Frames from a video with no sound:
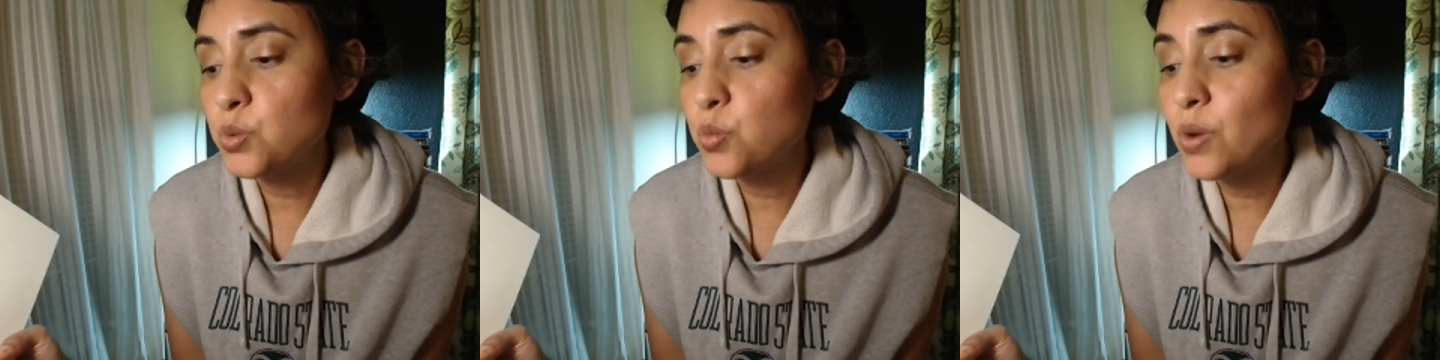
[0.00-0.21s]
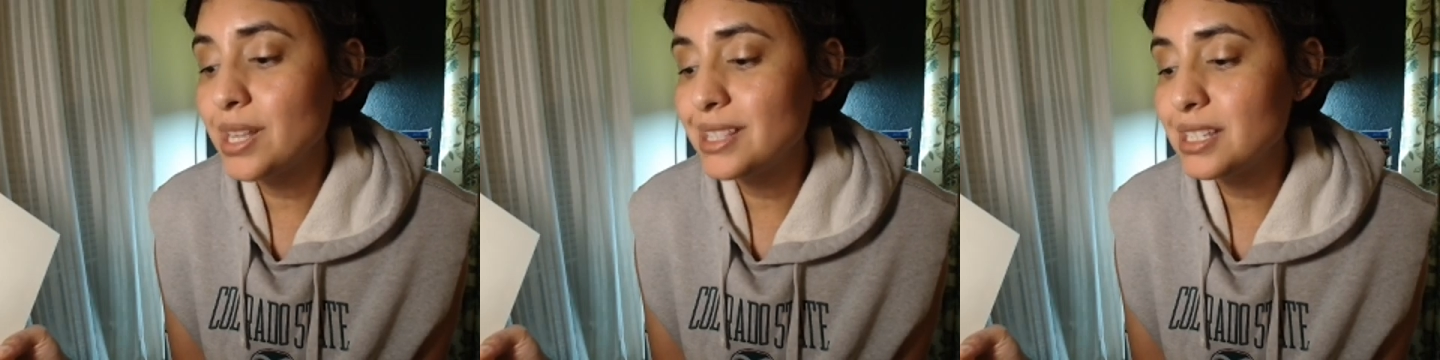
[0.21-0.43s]

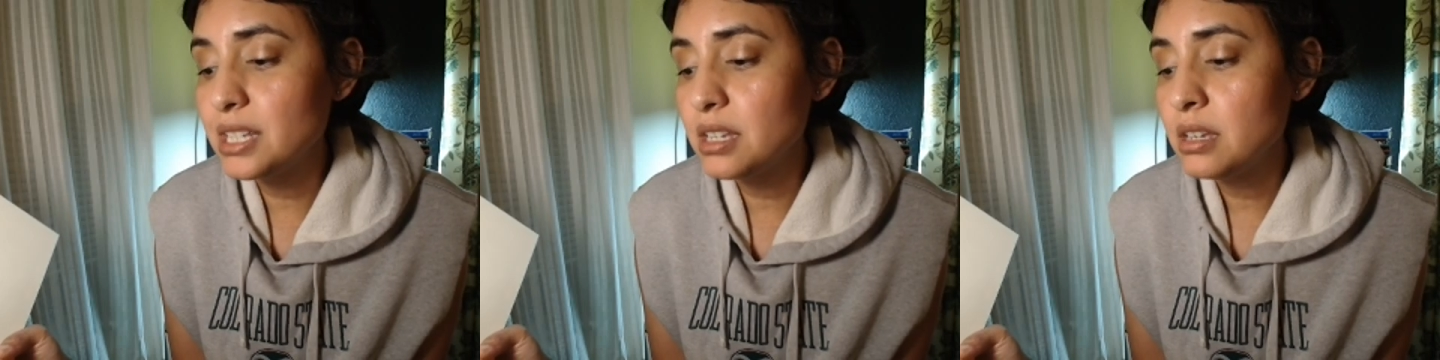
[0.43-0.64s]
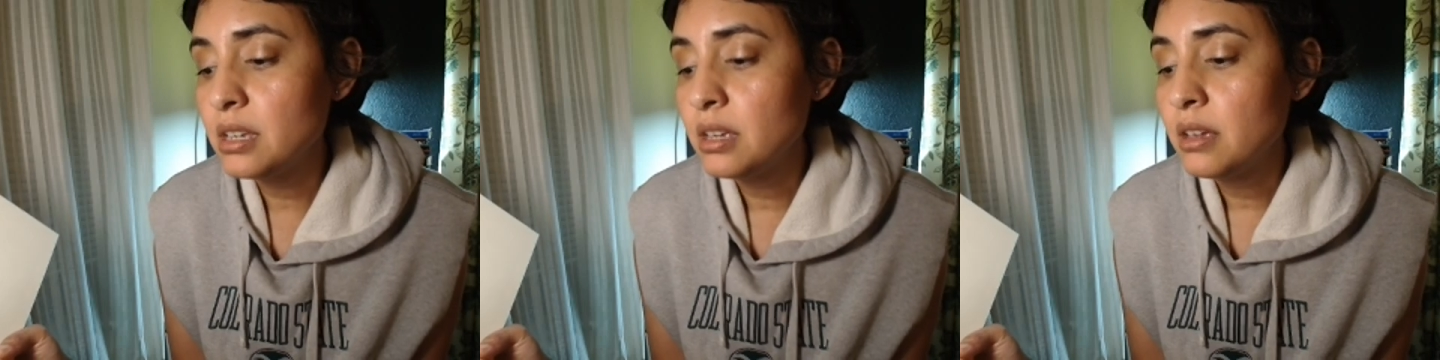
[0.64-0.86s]

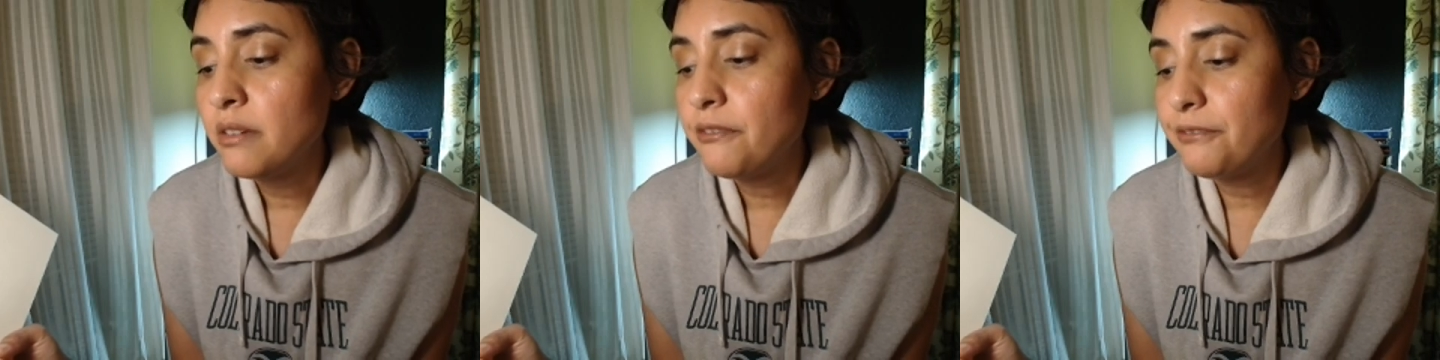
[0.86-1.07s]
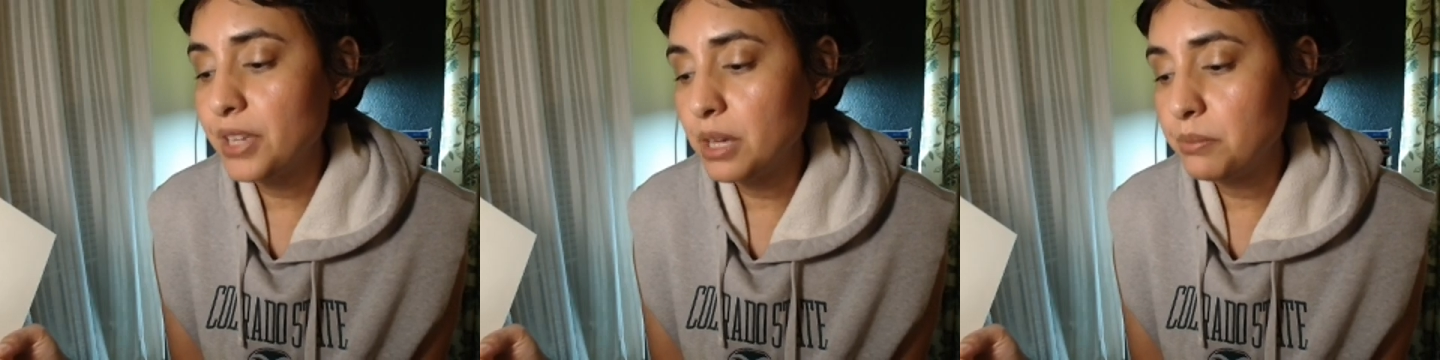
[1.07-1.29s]
20
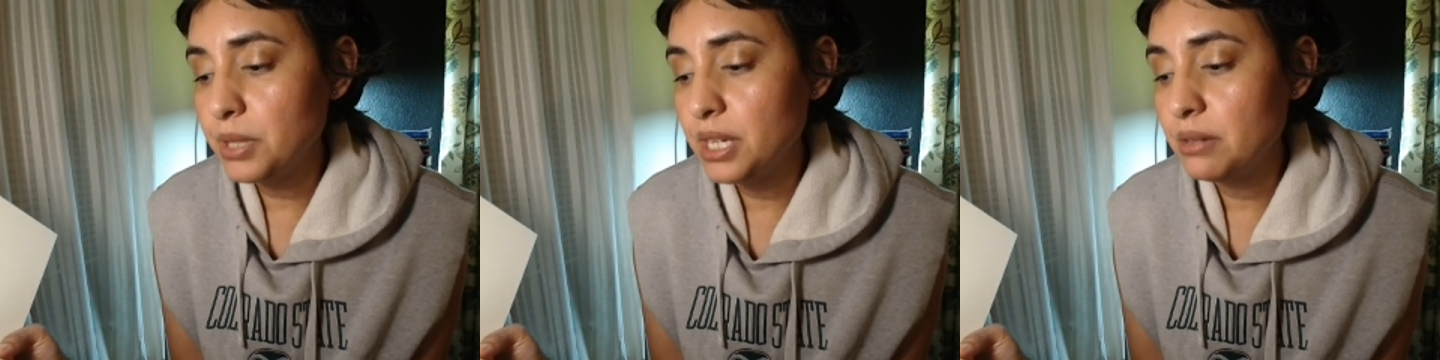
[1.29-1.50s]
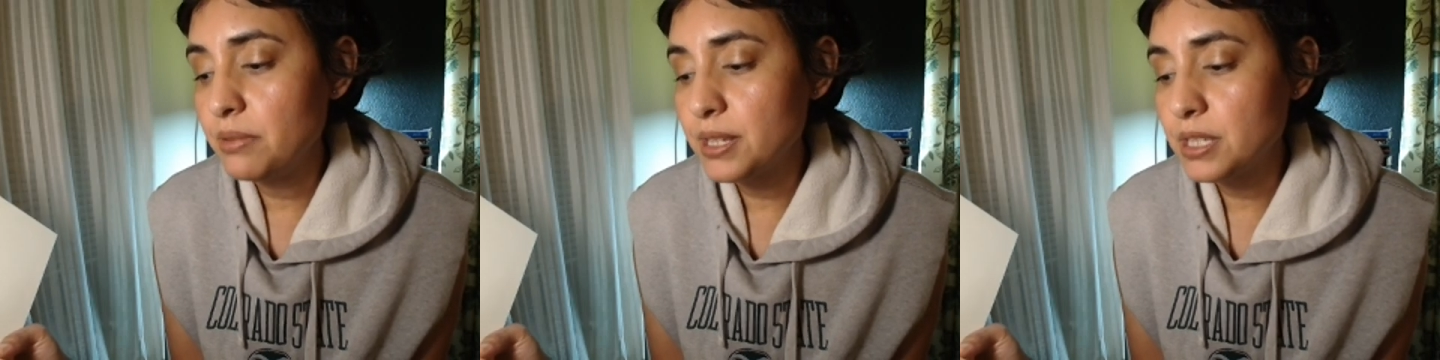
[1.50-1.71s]

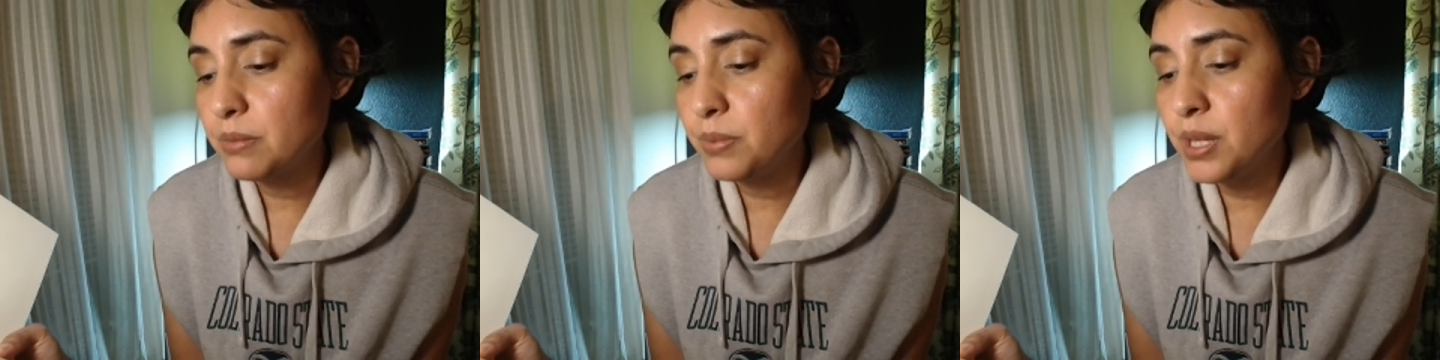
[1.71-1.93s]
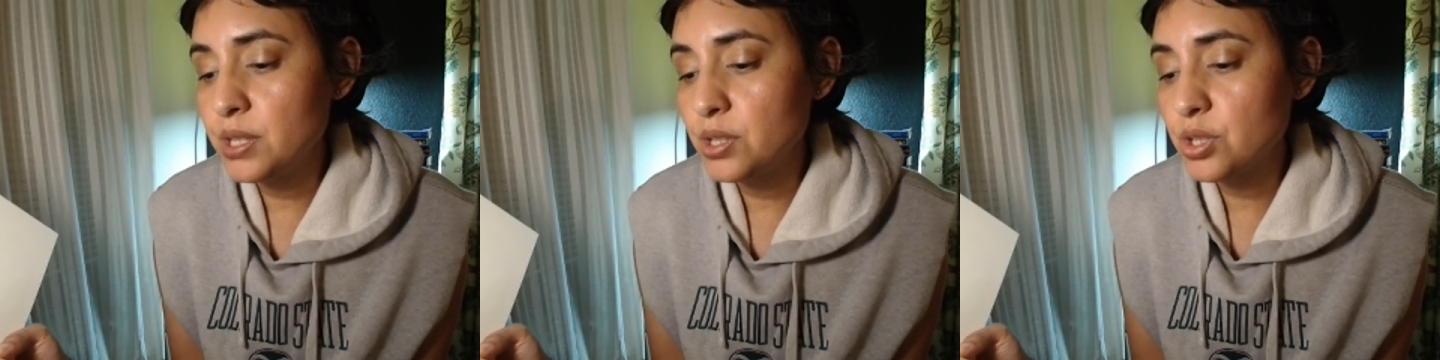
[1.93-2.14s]
family
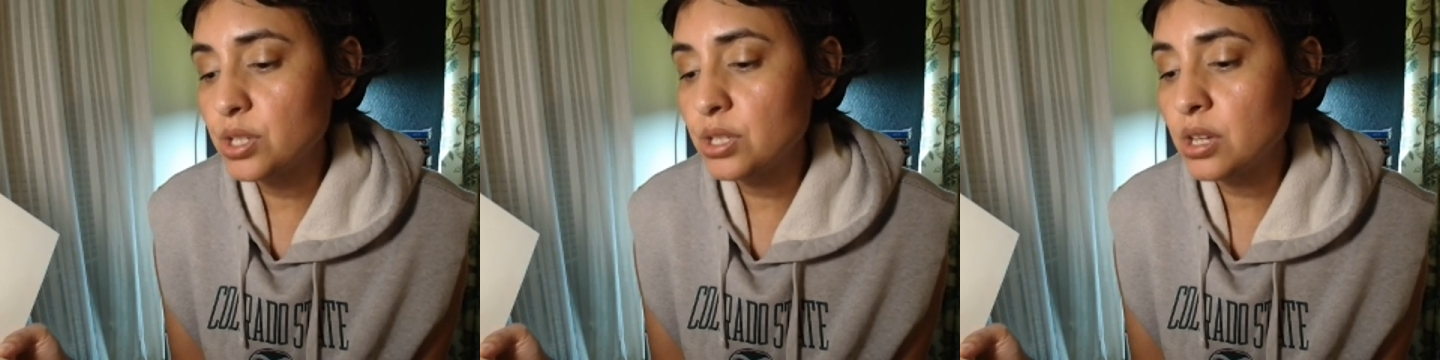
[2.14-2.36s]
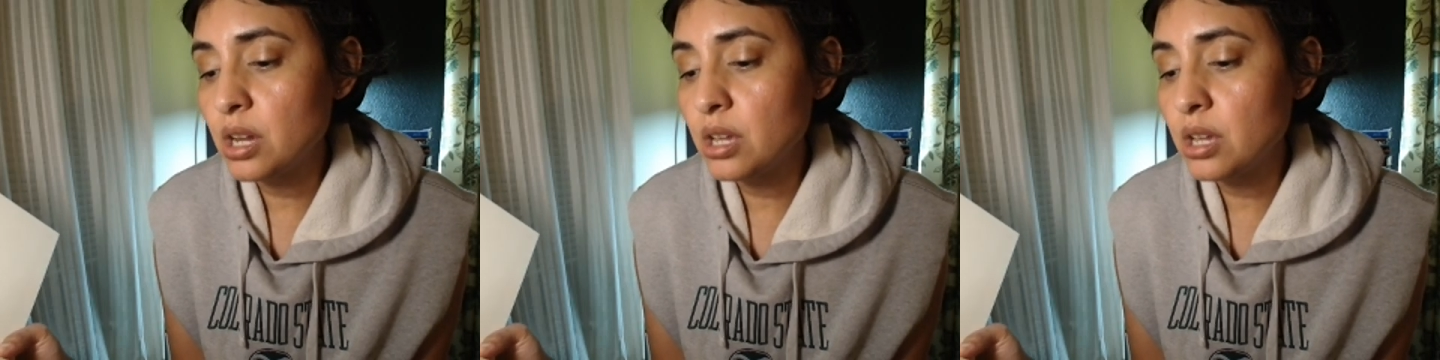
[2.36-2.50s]
recipes such as